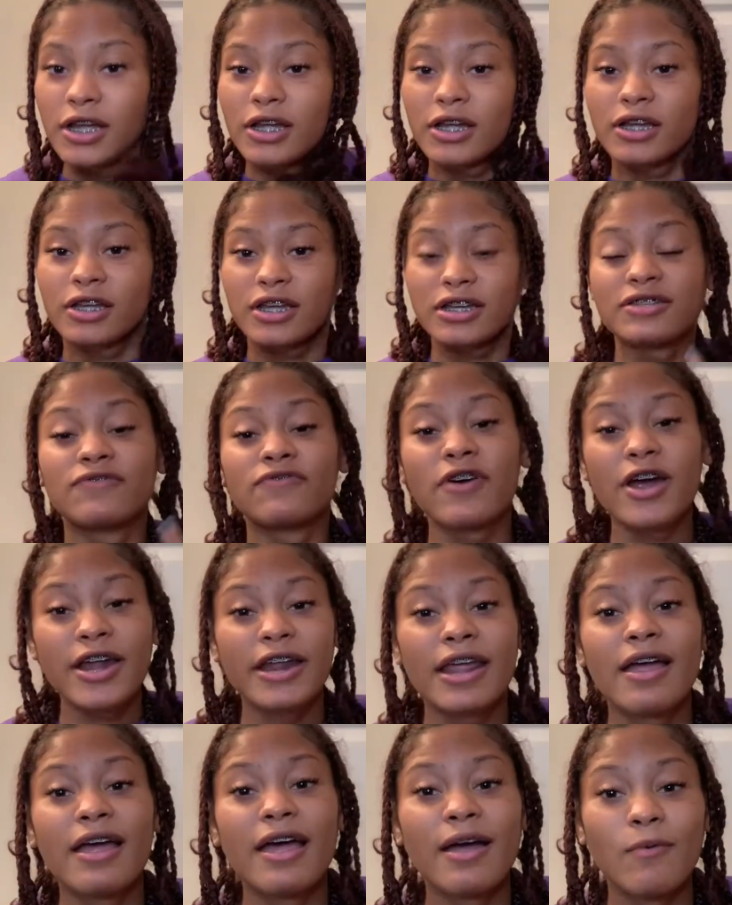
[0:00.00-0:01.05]
because Friday
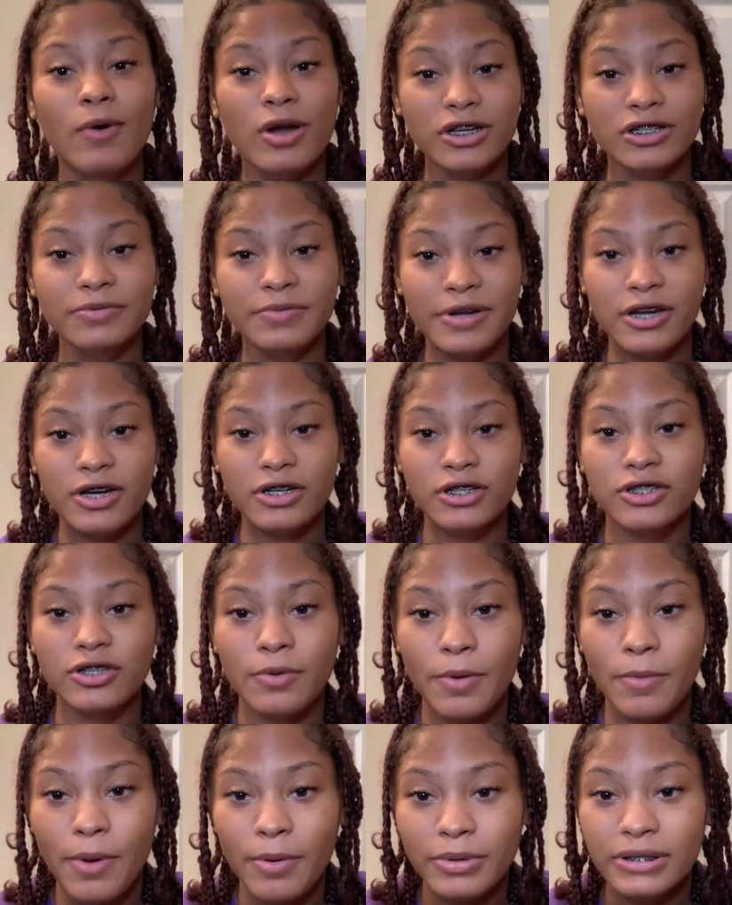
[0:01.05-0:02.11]
I had washed my hair so my
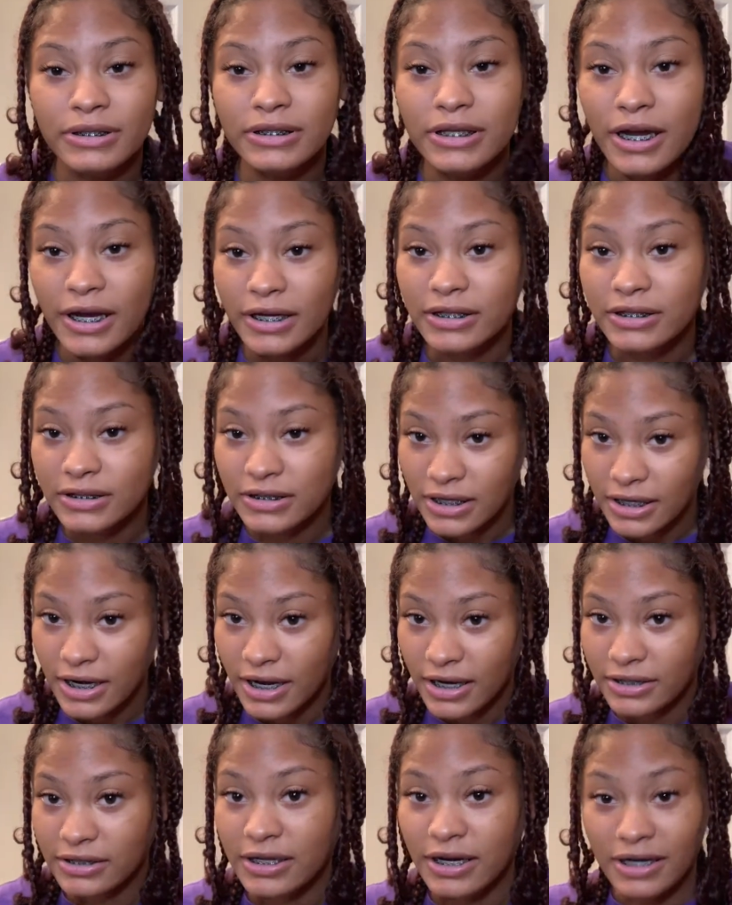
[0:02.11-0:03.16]
mom could dye it
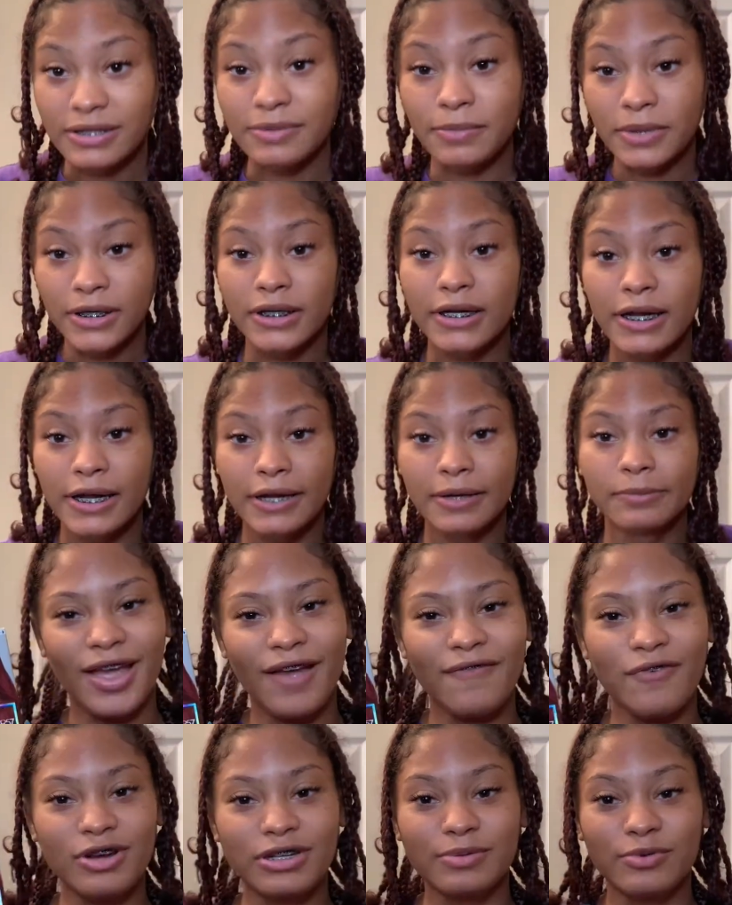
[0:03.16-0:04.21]
today. Today's Monday. Of
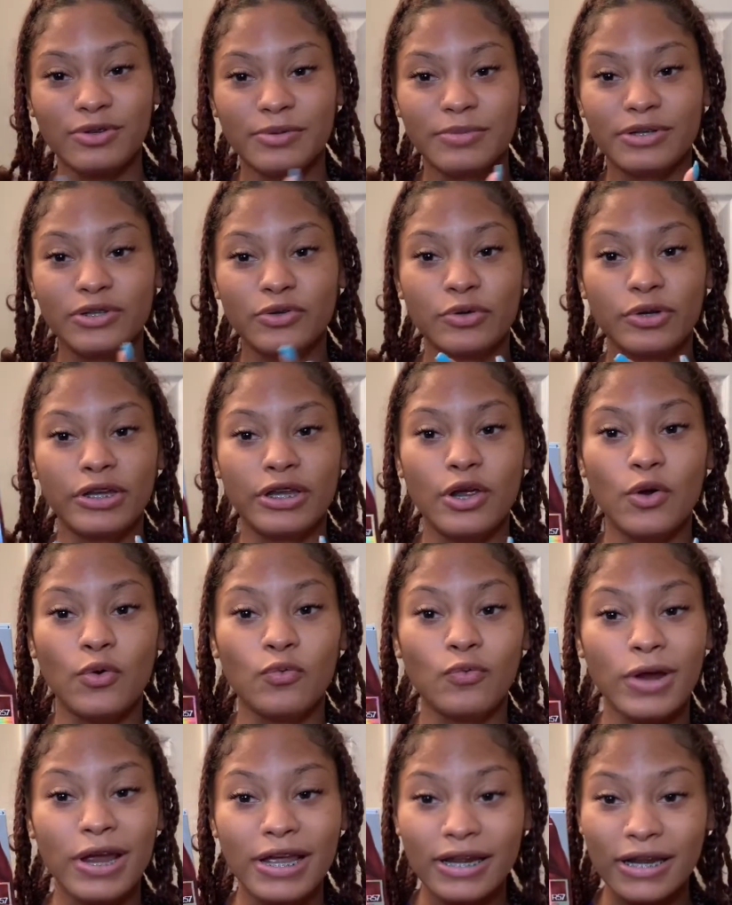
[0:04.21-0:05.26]
course I'm going to be using
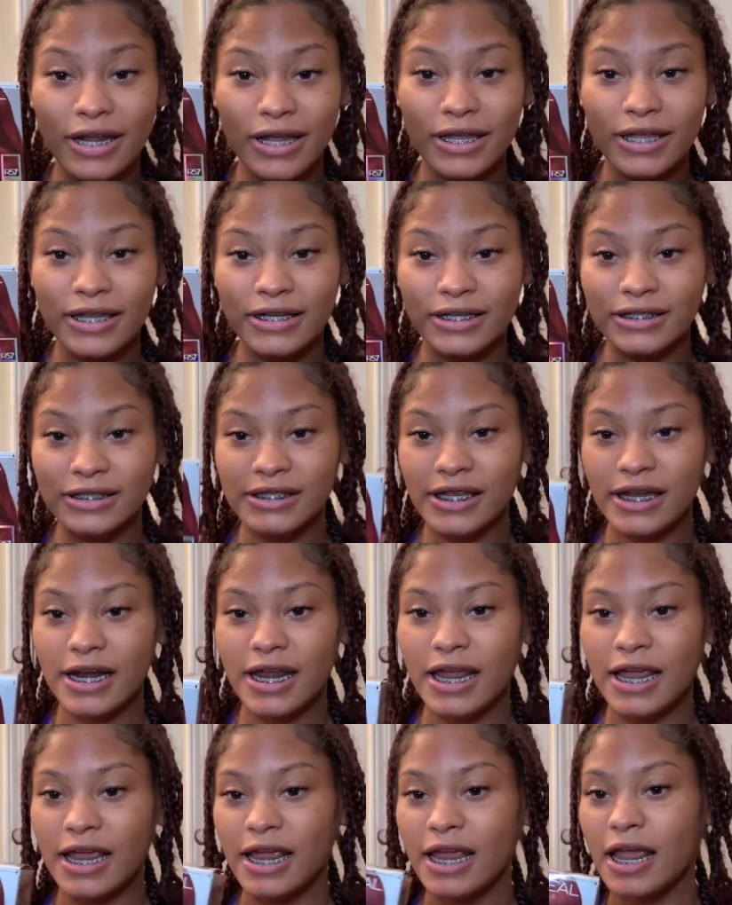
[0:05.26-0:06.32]
red again
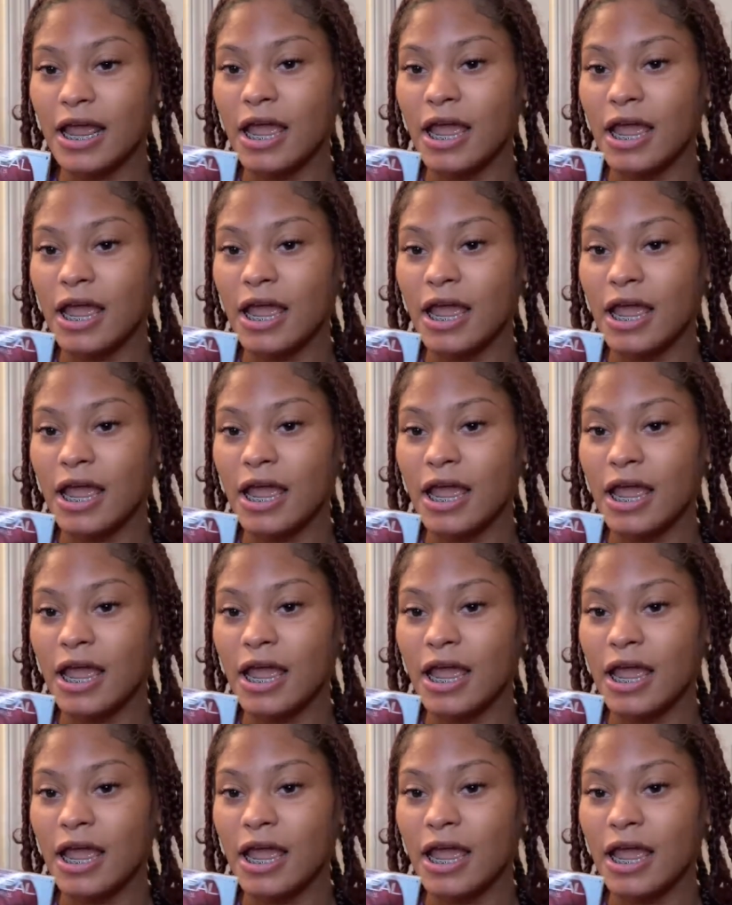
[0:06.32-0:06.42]
today.